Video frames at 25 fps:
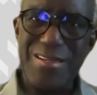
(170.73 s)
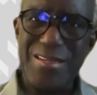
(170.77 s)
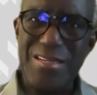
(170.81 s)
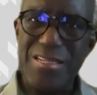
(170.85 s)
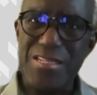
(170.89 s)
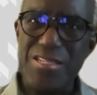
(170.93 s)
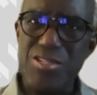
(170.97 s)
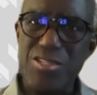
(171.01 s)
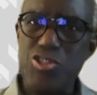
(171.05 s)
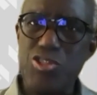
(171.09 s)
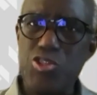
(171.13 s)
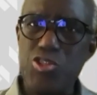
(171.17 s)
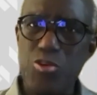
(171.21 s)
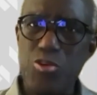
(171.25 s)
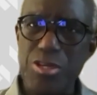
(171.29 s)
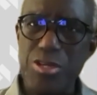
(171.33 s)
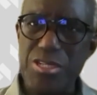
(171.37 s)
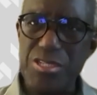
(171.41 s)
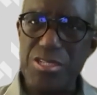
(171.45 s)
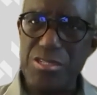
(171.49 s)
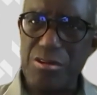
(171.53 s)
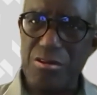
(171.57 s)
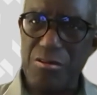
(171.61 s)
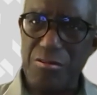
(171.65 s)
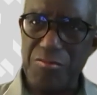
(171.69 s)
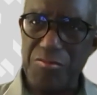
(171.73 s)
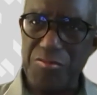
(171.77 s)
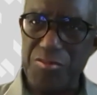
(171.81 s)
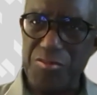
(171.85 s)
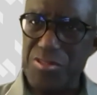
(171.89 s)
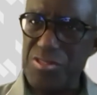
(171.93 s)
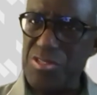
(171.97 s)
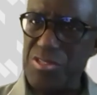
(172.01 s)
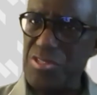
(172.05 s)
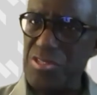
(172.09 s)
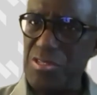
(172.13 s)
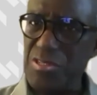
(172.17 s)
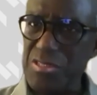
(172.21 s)
his choice of
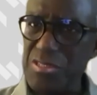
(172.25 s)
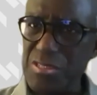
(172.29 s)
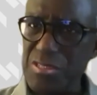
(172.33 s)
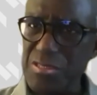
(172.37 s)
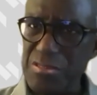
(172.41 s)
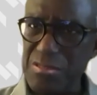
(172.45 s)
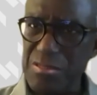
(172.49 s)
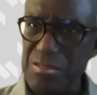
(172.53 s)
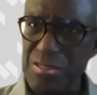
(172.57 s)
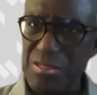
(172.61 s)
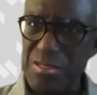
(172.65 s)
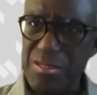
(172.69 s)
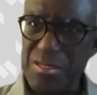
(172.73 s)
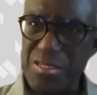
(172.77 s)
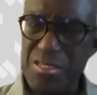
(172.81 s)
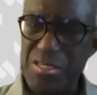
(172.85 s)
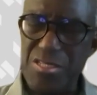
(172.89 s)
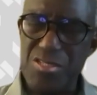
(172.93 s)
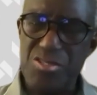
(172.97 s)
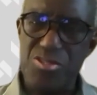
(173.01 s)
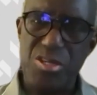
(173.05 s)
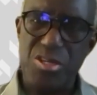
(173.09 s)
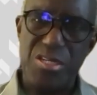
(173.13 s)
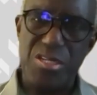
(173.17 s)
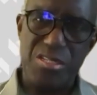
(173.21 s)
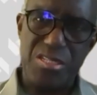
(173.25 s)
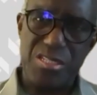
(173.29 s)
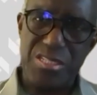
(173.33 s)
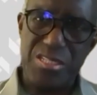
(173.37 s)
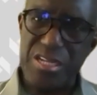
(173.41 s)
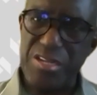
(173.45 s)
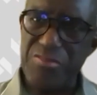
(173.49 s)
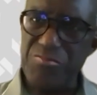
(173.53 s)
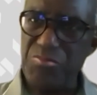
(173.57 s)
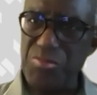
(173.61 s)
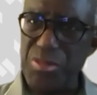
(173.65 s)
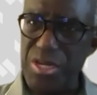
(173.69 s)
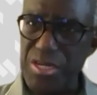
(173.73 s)
consultant, he's trying to
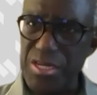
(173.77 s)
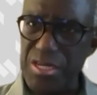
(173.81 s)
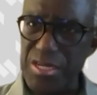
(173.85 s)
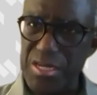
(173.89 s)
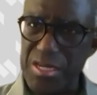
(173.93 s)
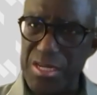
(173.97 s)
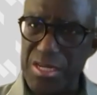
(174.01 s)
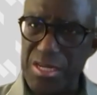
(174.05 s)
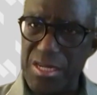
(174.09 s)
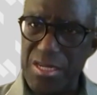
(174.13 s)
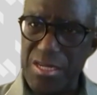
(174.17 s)
save money.